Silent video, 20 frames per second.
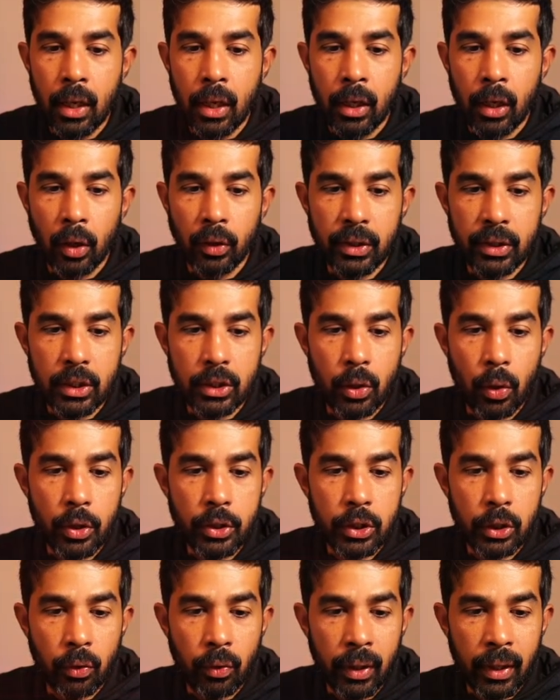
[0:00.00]
Now this is going
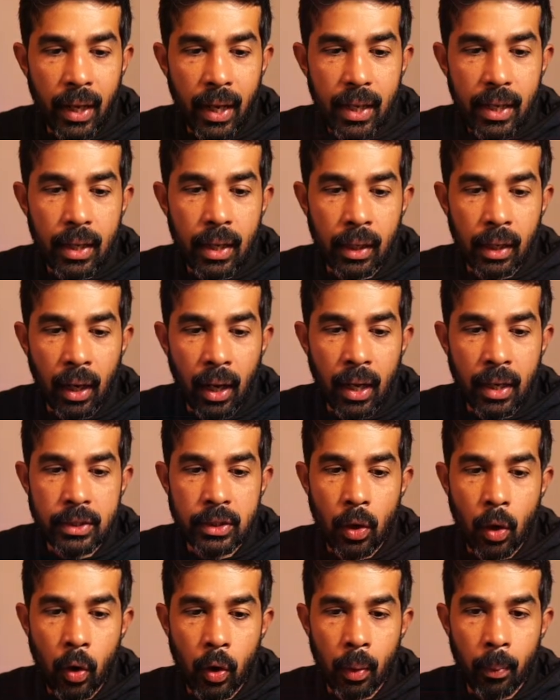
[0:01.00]
to create a class
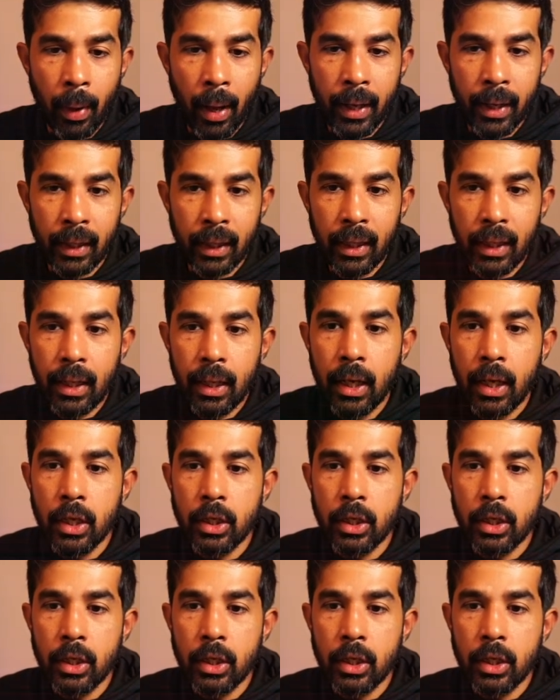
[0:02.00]
automatically.